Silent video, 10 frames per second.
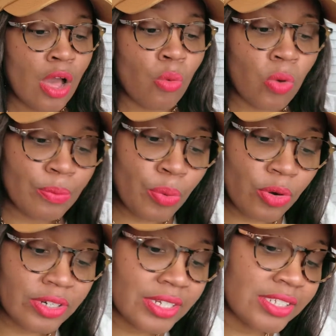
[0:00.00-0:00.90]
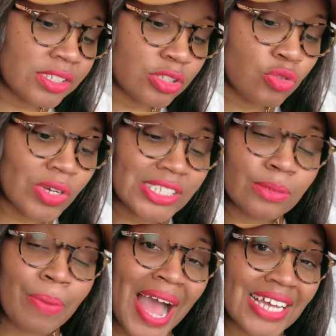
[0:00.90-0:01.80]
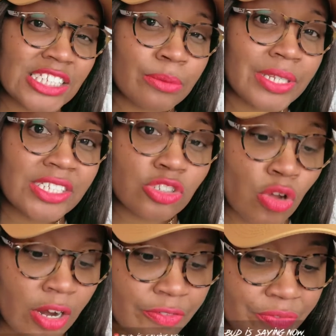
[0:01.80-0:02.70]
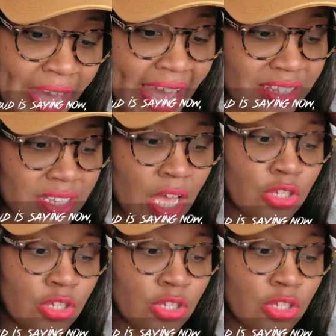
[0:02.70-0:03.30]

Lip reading: What Porter needs to do is possibly start fast,